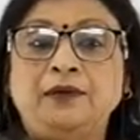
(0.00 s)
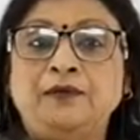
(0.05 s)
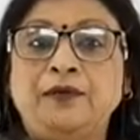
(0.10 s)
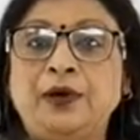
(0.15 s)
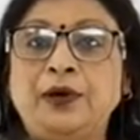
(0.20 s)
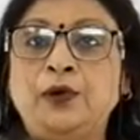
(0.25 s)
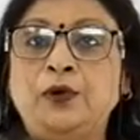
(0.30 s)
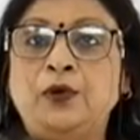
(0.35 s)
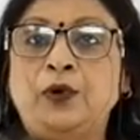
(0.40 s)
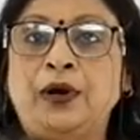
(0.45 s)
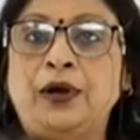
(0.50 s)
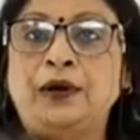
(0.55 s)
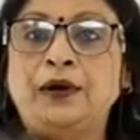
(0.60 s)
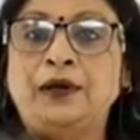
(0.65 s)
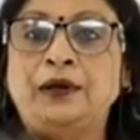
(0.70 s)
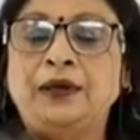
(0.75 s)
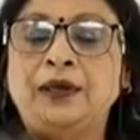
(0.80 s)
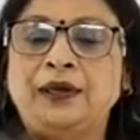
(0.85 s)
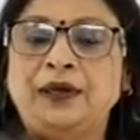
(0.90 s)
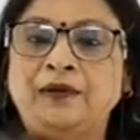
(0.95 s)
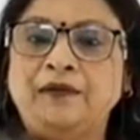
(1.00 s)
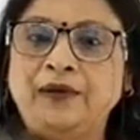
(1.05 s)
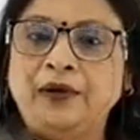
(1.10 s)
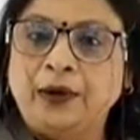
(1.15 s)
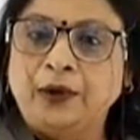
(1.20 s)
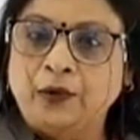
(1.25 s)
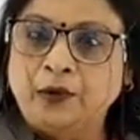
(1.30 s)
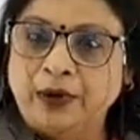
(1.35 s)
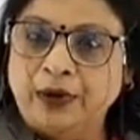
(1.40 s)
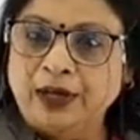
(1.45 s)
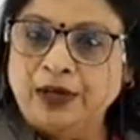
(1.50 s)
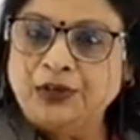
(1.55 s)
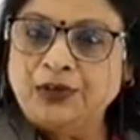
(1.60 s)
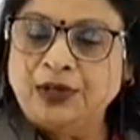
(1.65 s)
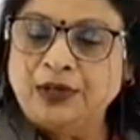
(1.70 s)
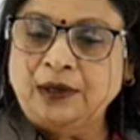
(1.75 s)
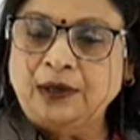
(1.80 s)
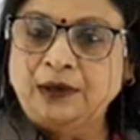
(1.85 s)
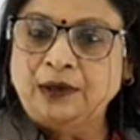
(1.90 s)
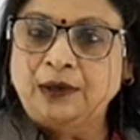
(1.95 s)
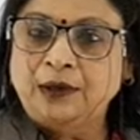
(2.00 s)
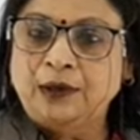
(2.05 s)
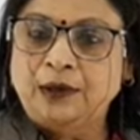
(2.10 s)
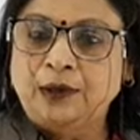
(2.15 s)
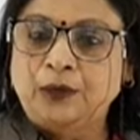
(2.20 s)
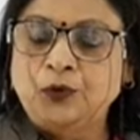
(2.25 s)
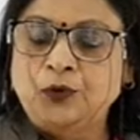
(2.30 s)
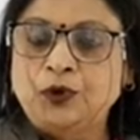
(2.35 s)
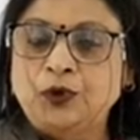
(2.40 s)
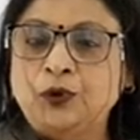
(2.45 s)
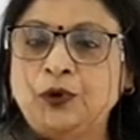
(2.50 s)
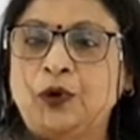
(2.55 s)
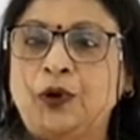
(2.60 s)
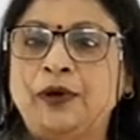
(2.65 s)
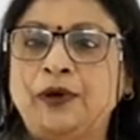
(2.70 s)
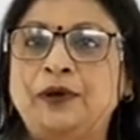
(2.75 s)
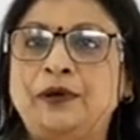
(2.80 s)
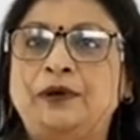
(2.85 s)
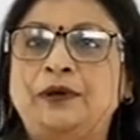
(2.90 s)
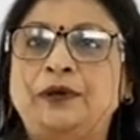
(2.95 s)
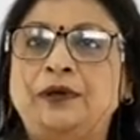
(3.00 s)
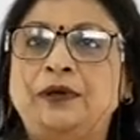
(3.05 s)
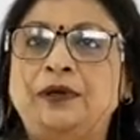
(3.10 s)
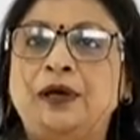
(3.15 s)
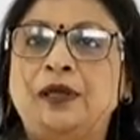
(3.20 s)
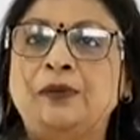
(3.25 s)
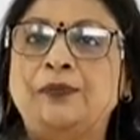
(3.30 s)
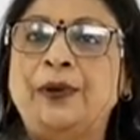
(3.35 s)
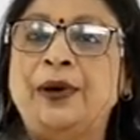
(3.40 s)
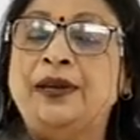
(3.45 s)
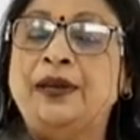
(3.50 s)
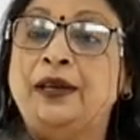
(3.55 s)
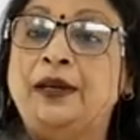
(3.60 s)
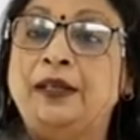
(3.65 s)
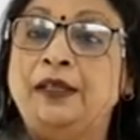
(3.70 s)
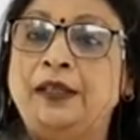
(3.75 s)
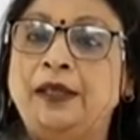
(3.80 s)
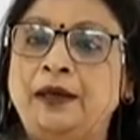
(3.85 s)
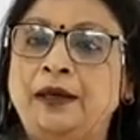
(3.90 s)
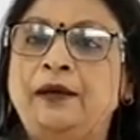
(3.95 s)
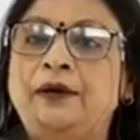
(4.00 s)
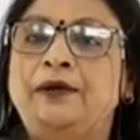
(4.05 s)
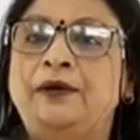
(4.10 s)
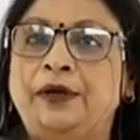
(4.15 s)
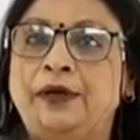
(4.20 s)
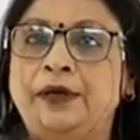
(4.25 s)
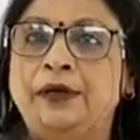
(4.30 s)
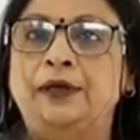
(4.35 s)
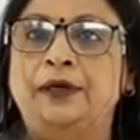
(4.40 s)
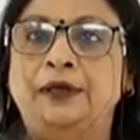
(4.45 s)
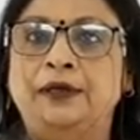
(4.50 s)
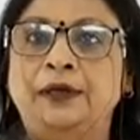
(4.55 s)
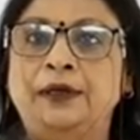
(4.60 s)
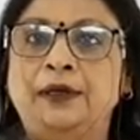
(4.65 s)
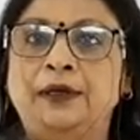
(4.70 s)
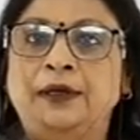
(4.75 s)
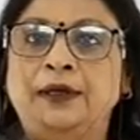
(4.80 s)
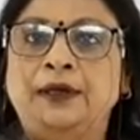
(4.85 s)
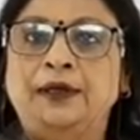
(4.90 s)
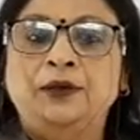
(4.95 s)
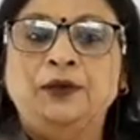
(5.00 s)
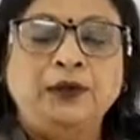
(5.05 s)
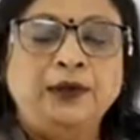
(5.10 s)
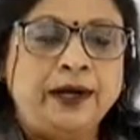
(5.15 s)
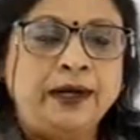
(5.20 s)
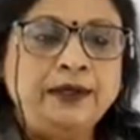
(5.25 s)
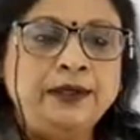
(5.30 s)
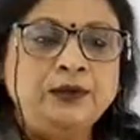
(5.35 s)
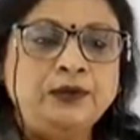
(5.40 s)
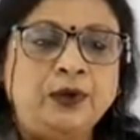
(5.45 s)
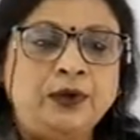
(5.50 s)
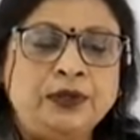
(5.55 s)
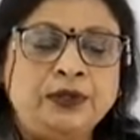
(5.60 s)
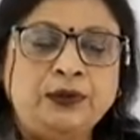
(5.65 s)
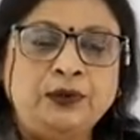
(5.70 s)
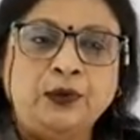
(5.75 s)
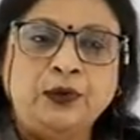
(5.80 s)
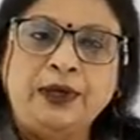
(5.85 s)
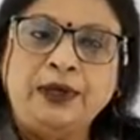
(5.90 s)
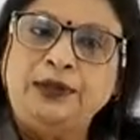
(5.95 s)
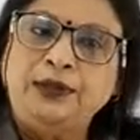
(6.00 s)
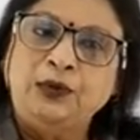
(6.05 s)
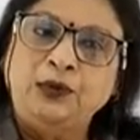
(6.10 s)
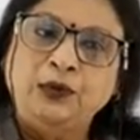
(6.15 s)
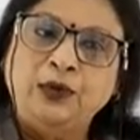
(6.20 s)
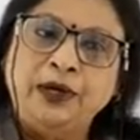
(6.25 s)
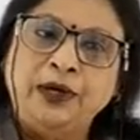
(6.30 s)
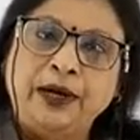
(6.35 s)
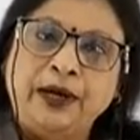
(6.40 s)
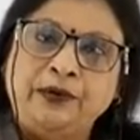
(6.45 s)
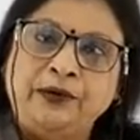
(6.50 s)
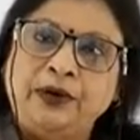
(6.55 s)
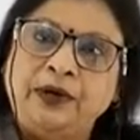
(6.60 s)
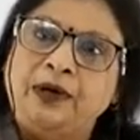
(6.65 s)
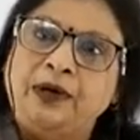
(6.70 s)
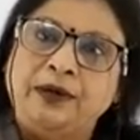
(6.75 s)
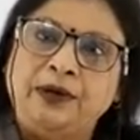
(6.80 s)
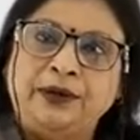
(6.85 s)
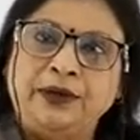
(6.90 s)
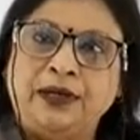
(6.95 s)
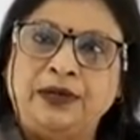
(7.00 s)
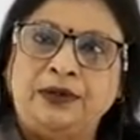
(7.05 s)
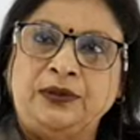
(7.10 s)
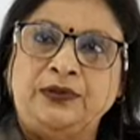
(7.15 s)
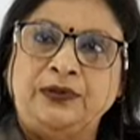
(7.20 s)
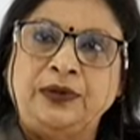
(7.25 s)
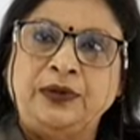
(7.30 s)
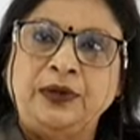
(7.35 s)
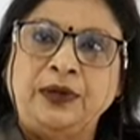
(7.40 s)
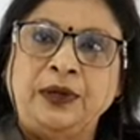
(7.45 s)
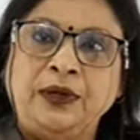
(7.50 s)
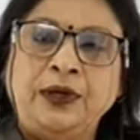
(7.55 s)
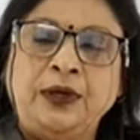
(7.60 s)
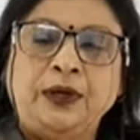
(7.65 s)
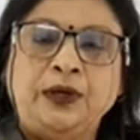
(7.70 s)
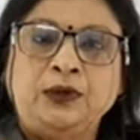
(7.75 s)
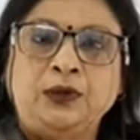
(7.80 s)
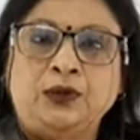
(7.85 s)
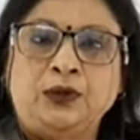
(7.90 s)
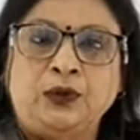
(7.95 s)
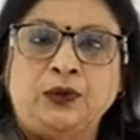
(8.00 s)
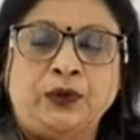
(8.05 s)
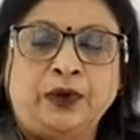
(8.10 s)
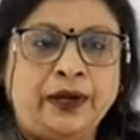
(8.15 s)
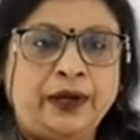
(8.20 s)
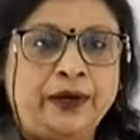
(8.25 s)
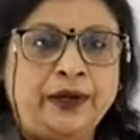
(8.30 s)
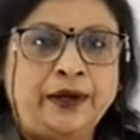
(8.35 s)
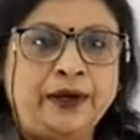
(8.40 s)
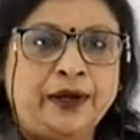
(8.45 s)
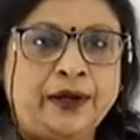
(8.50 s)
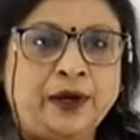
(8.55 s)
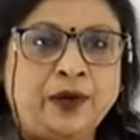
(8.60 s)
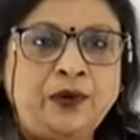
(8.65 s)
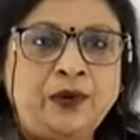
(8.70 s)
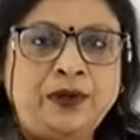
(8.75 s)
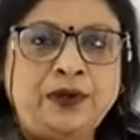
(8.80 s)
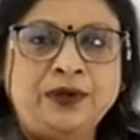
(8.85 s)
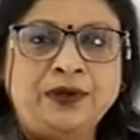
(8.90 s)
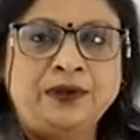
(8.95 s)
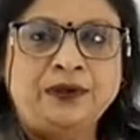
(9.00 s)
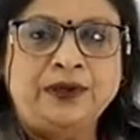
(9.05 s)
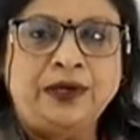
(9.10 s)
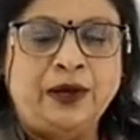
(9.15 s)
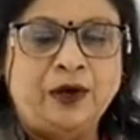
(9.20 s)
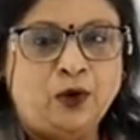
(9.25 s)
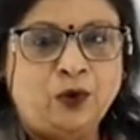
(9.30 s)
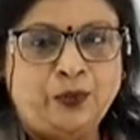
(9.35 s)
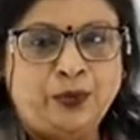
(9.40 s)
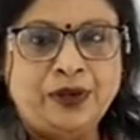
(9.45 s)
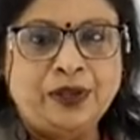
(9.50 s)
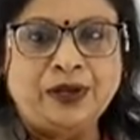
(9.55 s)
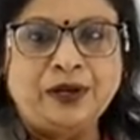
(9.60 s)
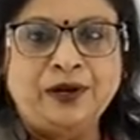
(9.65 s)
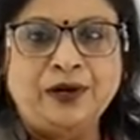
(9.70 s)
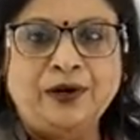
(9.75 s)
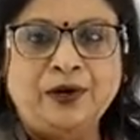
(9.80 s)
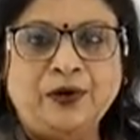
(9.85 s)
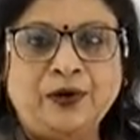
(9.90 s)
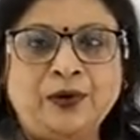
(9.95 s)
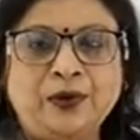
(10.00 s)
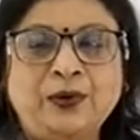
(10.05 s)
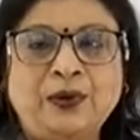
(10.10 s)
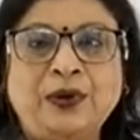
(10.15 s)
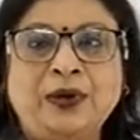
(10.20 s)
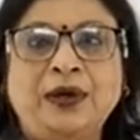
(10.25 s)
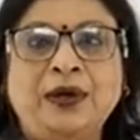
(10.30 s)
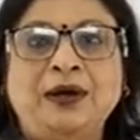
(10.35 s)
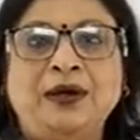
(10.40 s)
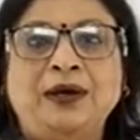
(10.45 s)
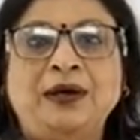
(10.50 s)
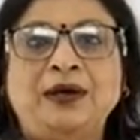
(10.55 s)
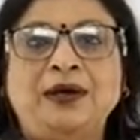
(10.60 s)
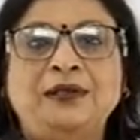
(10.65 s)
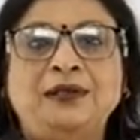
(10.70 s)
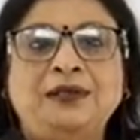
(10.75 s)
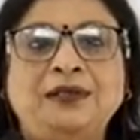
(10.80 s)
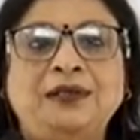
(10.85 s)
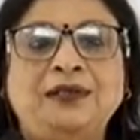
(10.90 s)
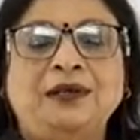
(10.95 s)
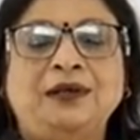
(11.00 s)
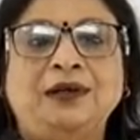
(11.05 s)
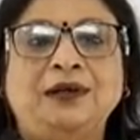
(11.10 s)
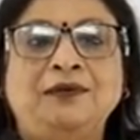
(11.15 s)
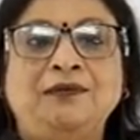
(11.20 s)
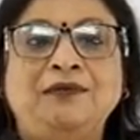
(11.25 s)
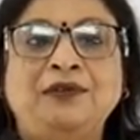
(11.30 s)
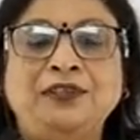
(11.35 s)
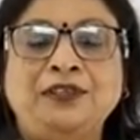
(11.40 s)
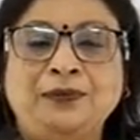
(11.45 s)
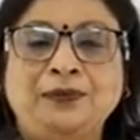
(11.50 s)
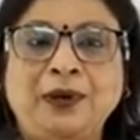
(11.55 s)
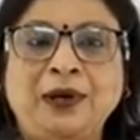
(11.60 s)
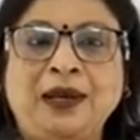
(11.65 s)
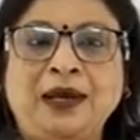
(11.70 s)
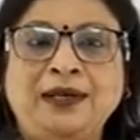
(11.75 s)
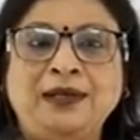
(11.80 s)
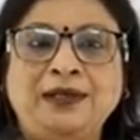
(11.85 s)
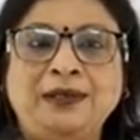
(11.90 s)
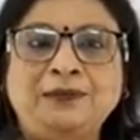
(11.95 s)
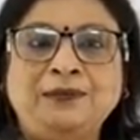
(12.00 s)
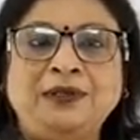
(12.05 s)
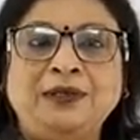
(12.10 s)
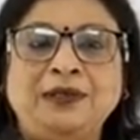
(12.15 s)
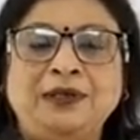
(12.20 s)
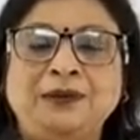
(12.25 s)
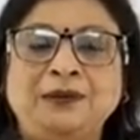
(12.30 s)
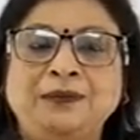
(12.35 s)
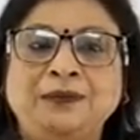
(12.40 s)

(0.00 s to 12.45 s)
when you are uh, giving a donation, you should not expect anything in return. So that is what is known as unilateral transfer. So current account, I hope it's clear to you. It's uh, visible items